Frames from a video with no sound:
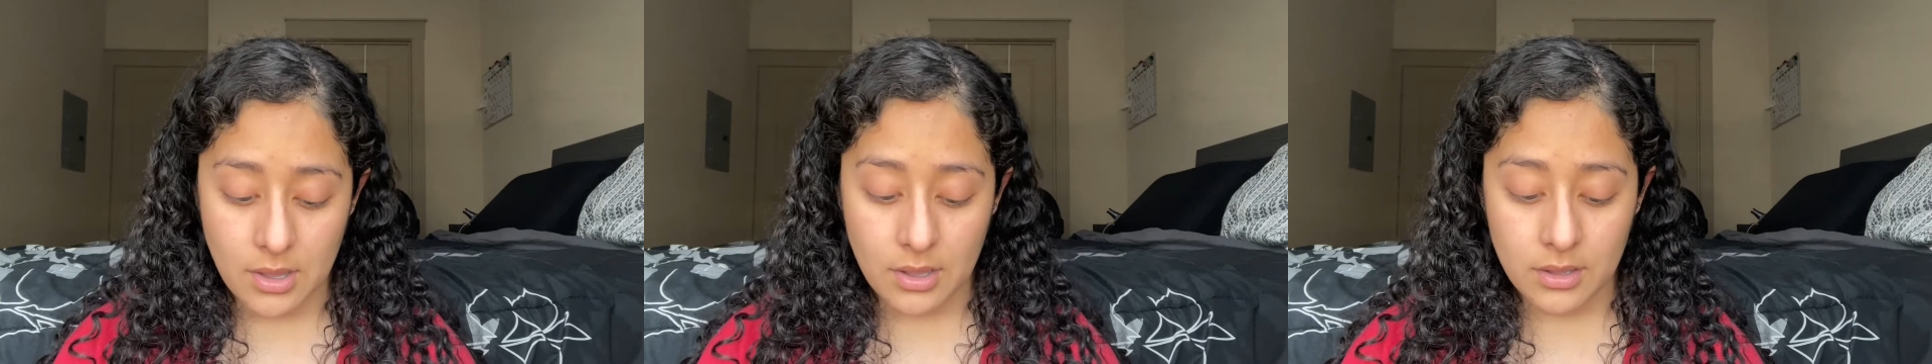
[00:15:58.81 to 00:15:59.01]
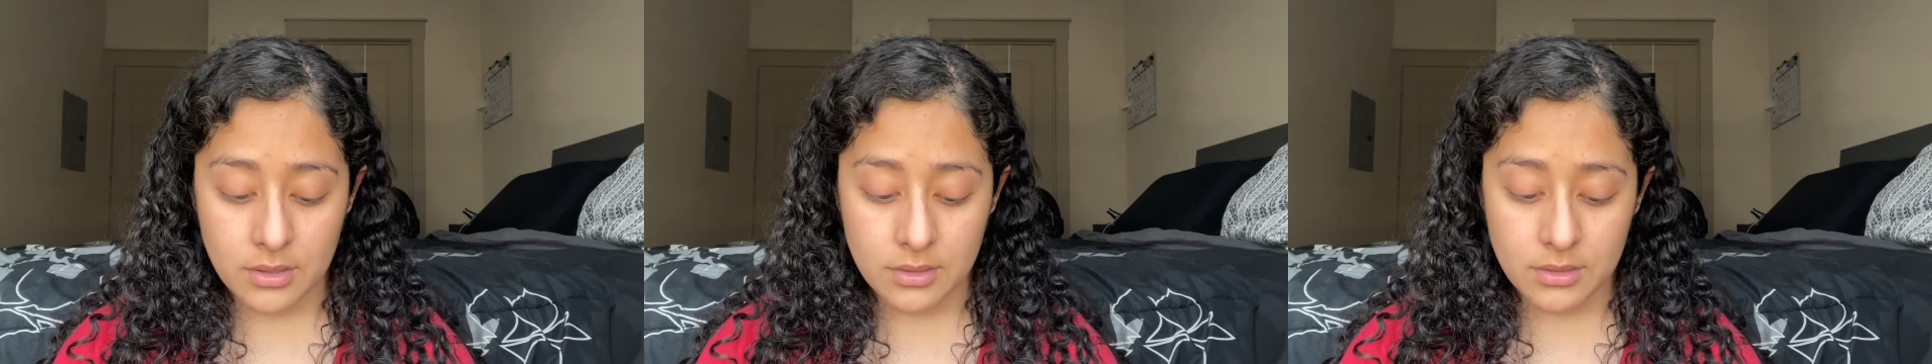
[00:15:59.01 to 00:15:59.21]

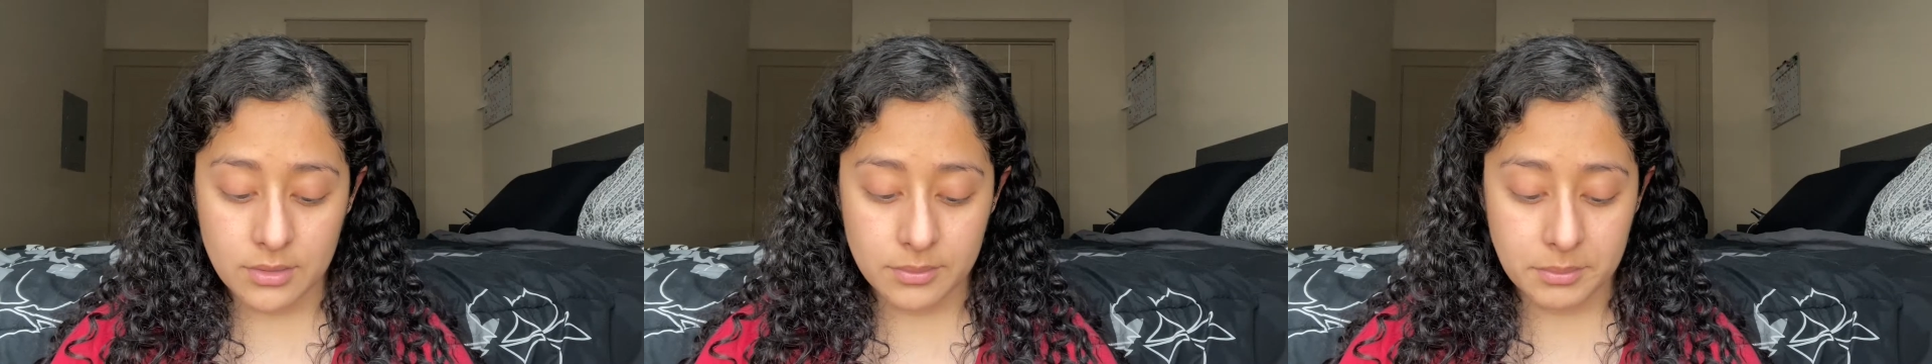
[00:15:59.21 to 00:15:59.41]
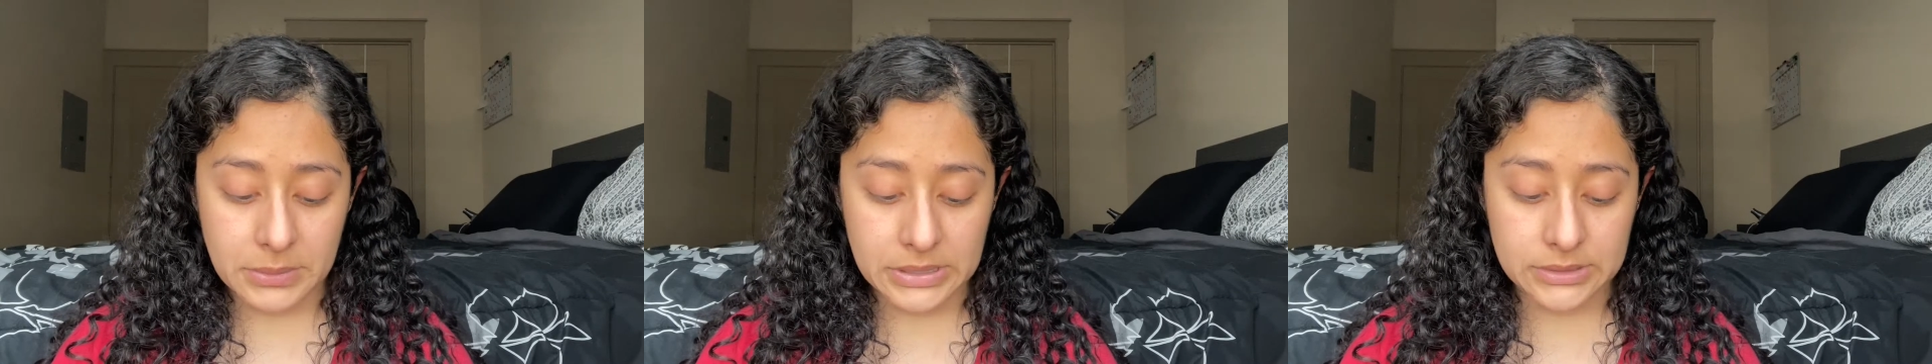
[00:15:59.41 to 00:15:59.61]

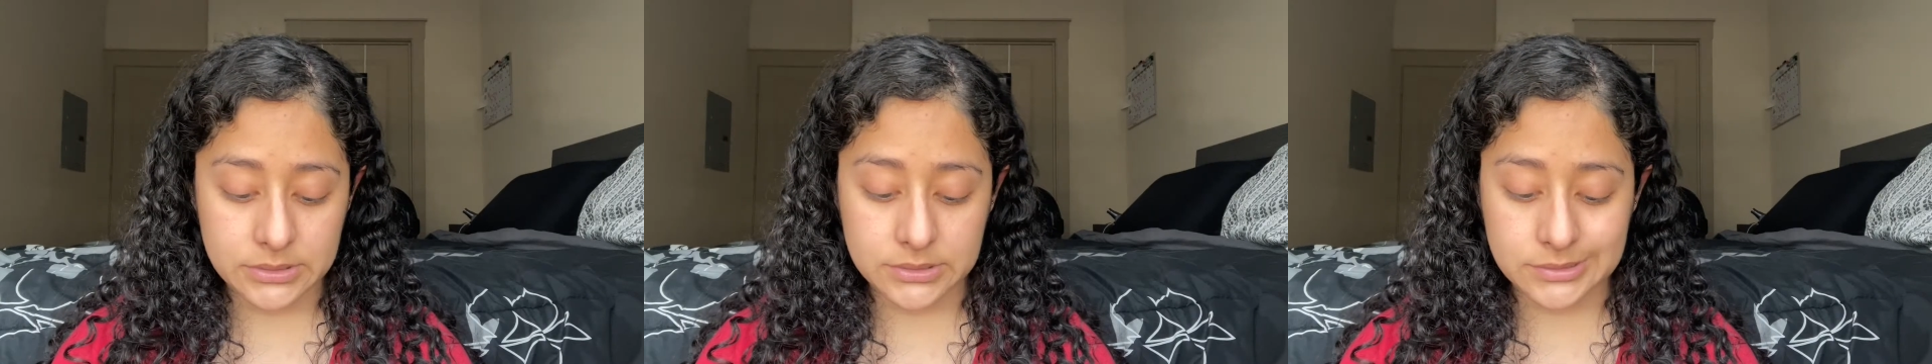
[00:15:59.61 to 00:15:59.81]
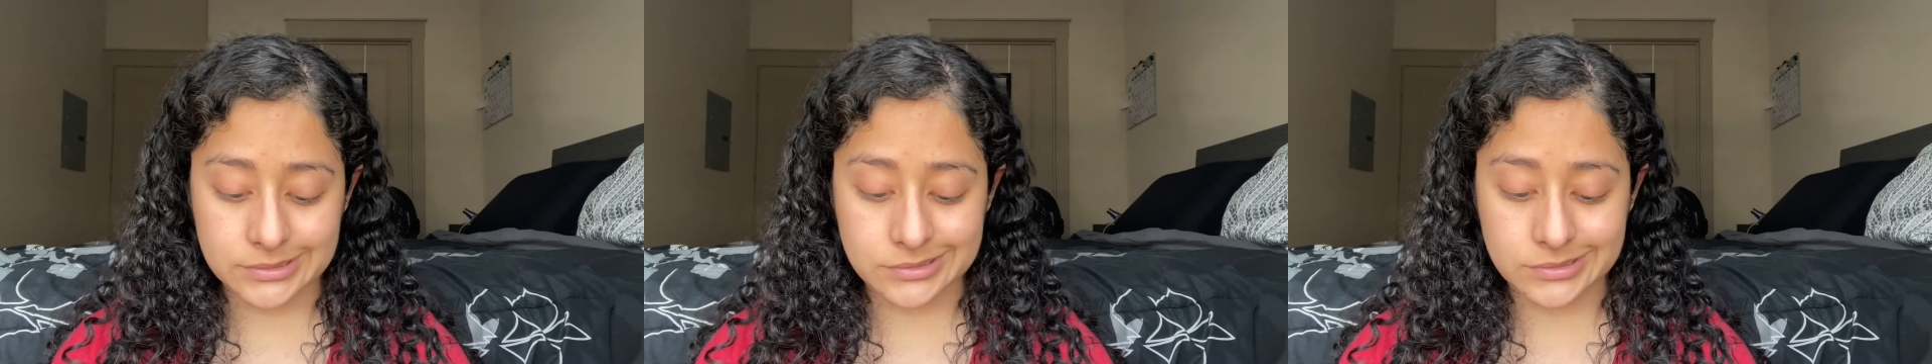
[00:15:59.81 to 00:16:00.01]
And
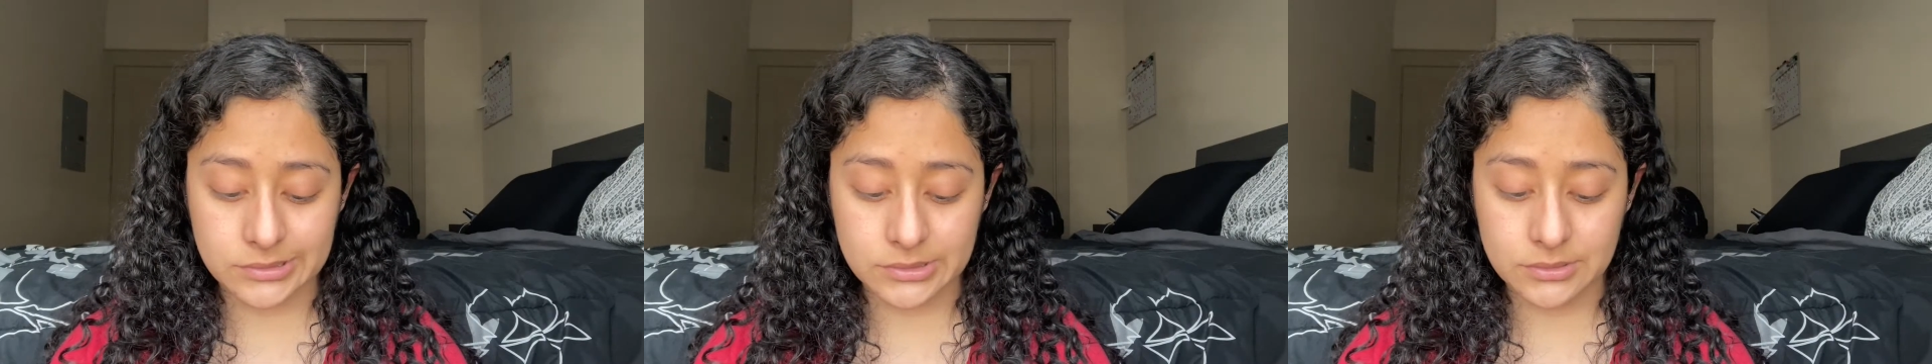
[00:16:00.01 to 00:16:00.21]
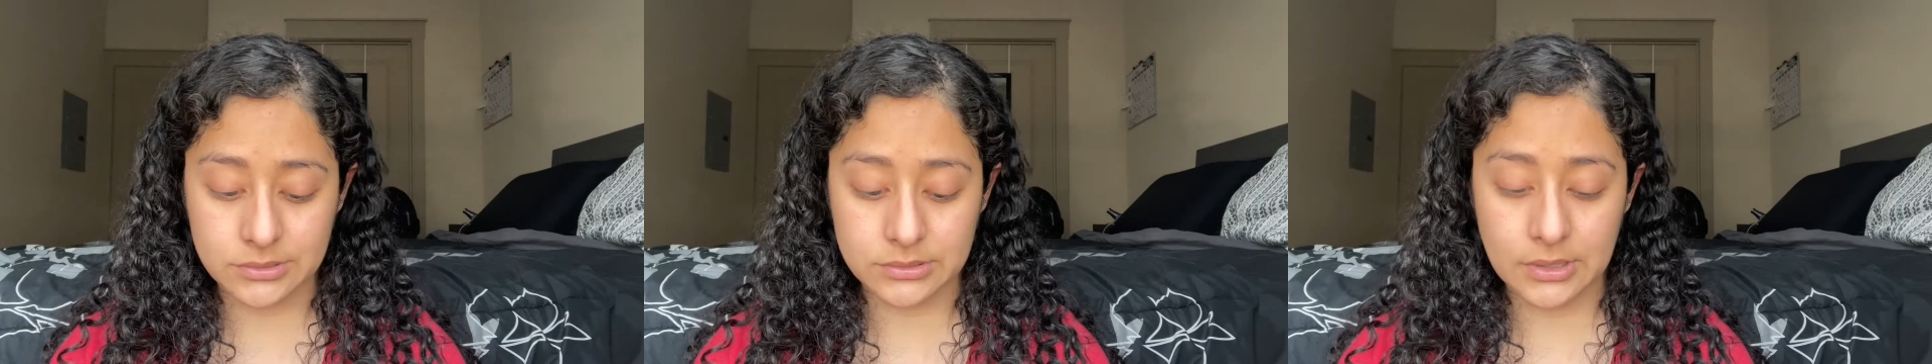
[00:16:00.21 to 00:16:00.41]

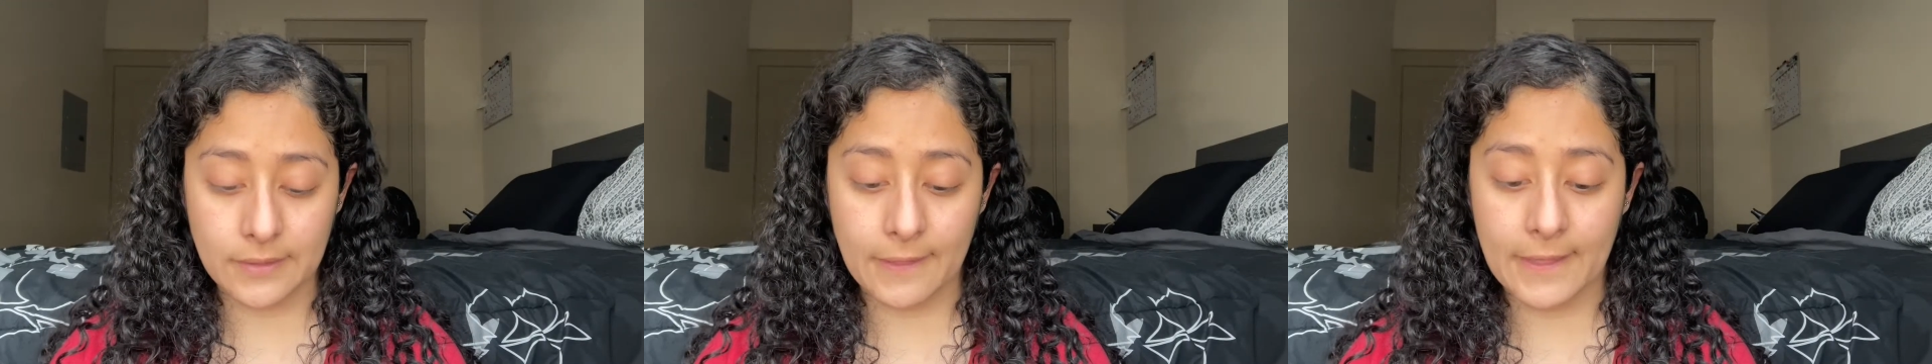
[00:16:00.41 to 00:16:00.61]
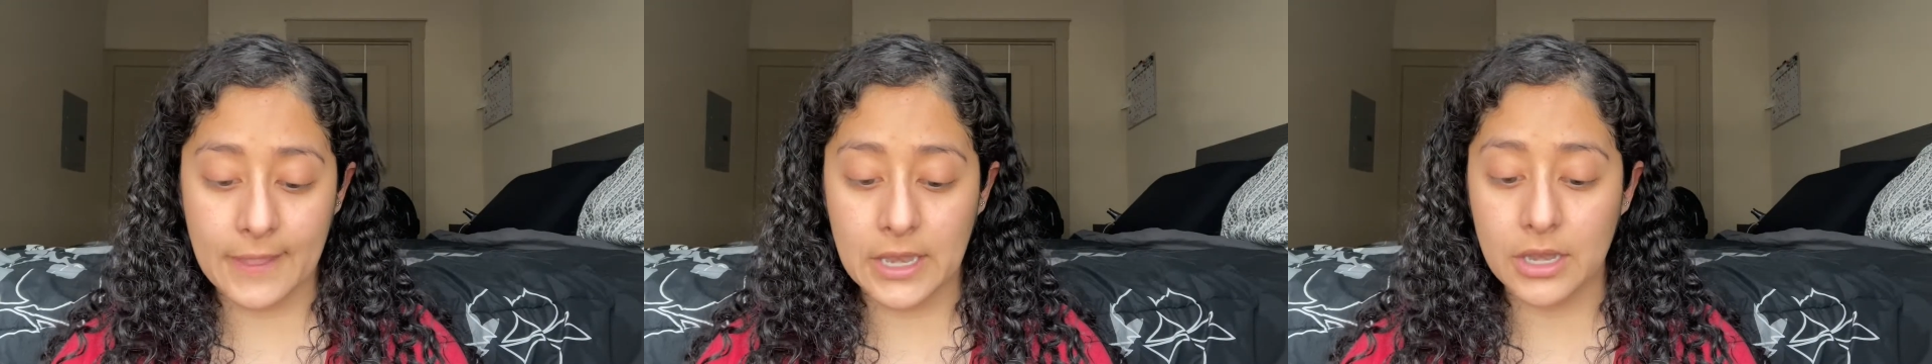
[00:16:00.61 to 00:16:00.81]

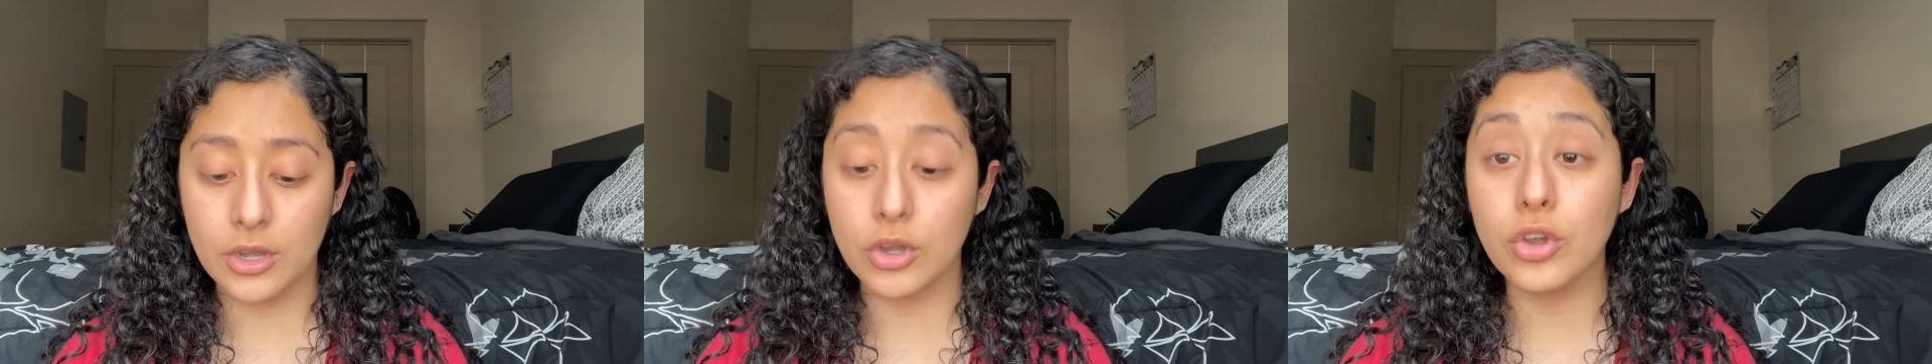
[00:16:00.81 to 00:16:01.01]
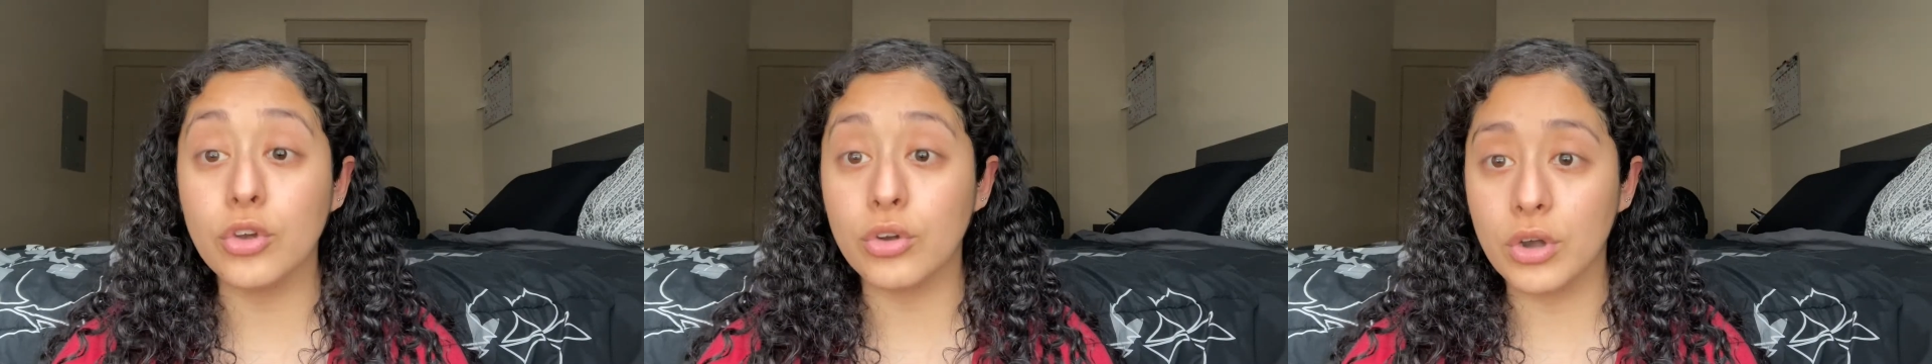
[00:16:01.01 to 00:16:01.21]

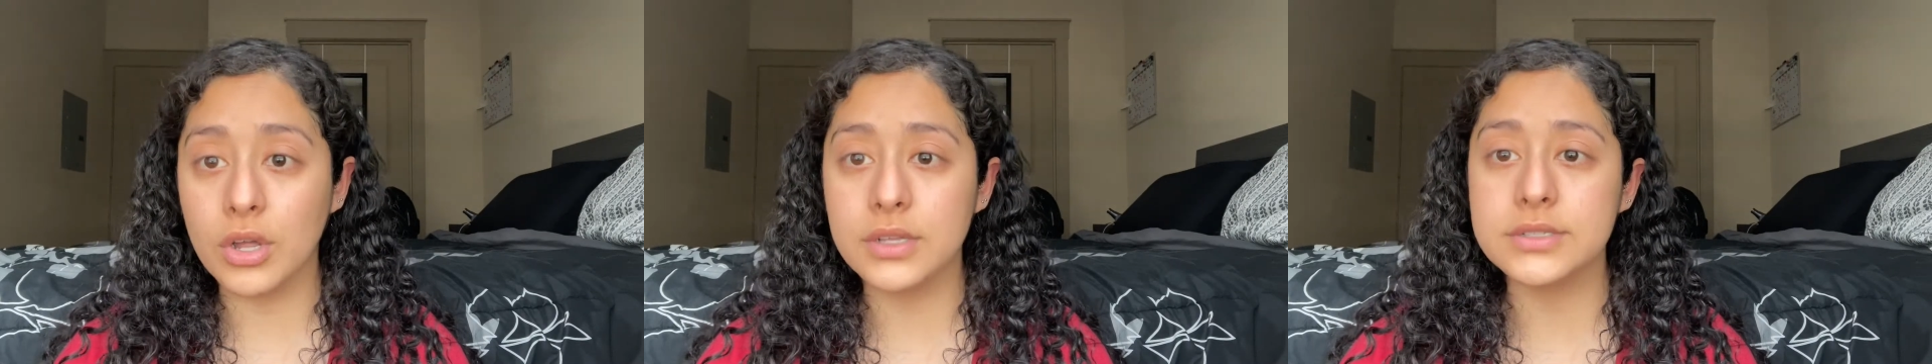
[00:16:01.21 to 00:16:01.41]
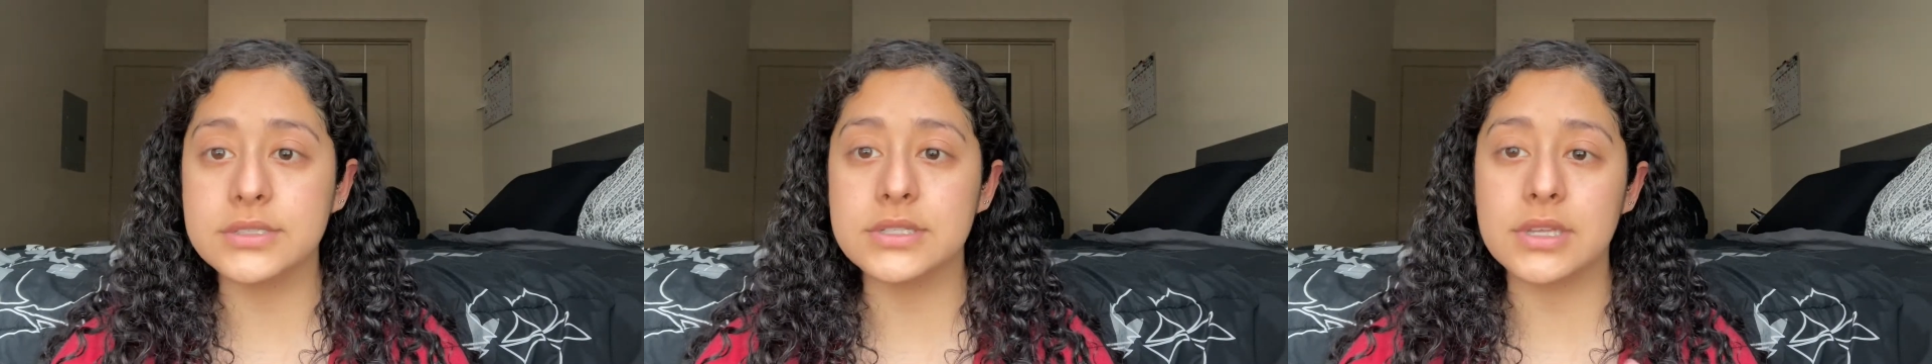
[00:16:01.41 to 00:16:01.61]
then
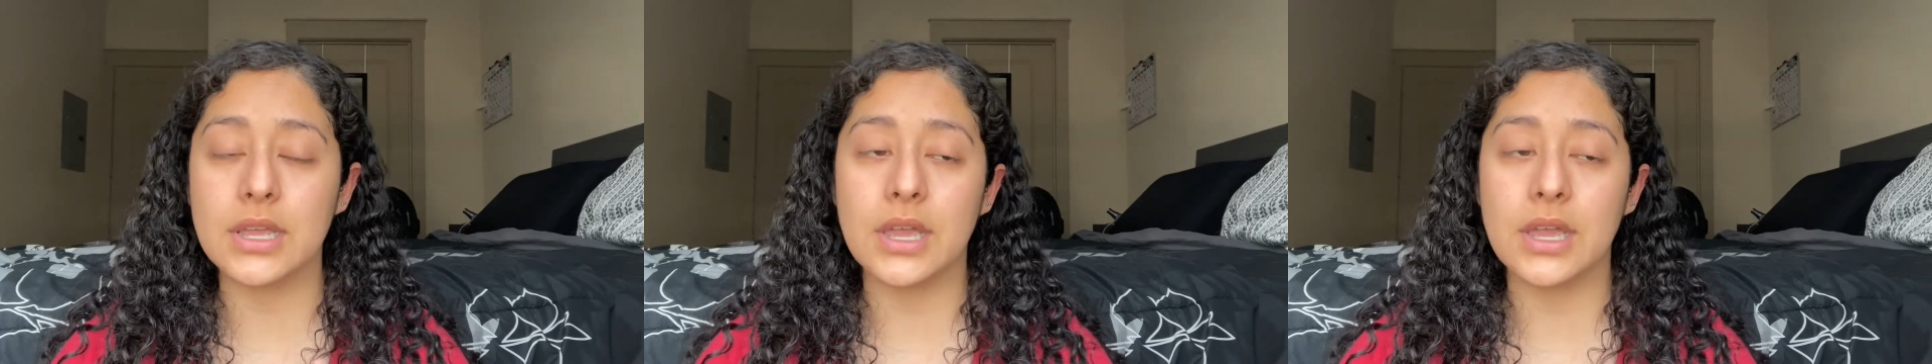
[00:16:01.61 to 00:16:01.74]
neurons,